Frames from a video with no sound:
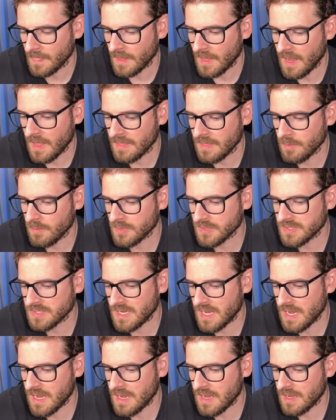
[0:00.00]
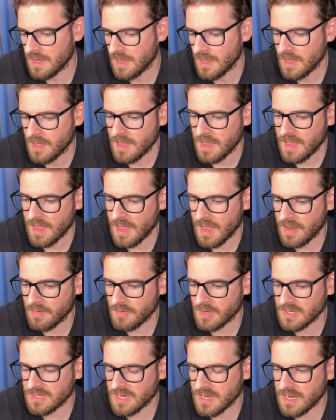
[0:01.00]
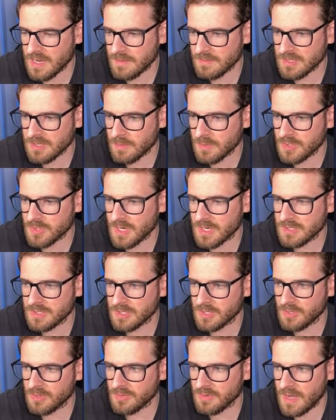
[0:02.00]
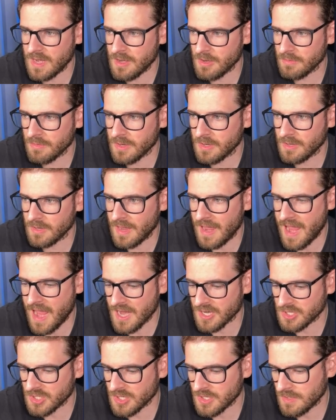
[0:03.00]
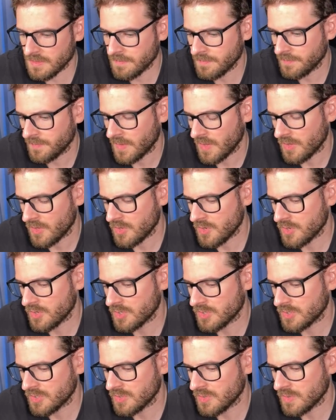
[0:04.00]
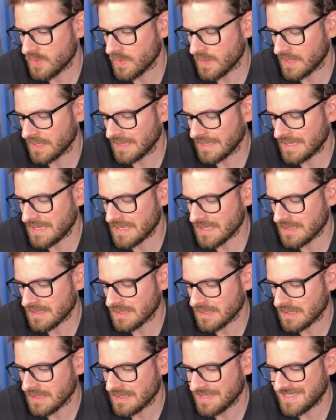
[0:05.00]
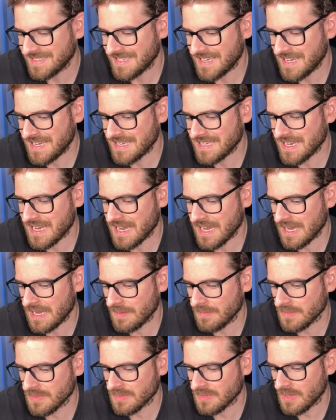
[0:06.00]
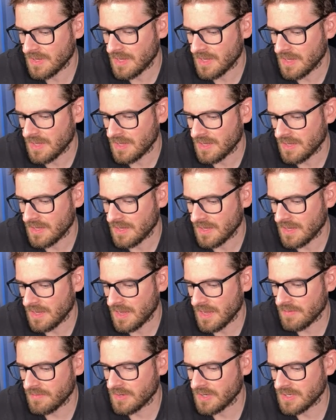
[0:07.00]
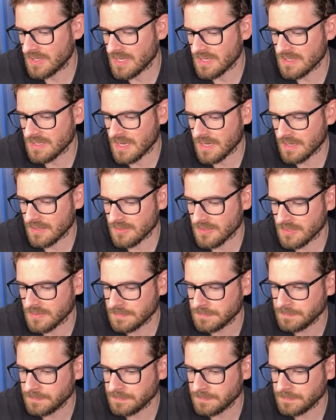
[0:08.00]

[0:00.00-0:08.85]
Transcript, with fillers: and then we'll say every time someone tries to create or run an action, you can do at least 10 times every 10 seconds.